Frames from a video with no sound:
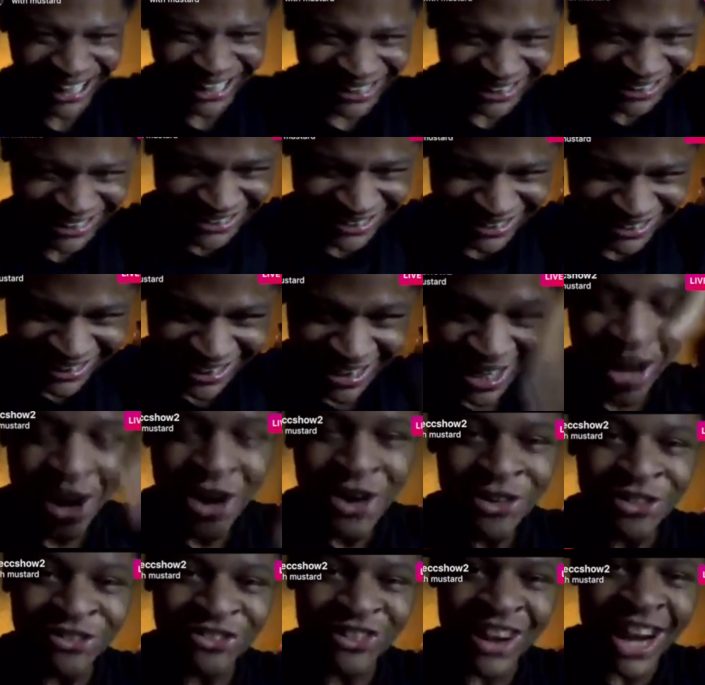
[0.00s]
You didn't see the
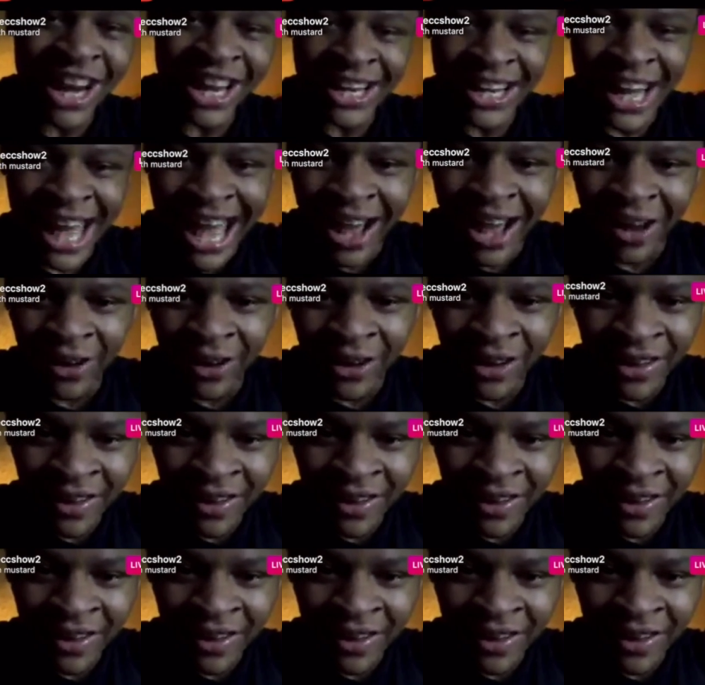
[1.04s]
hey, right CC, now.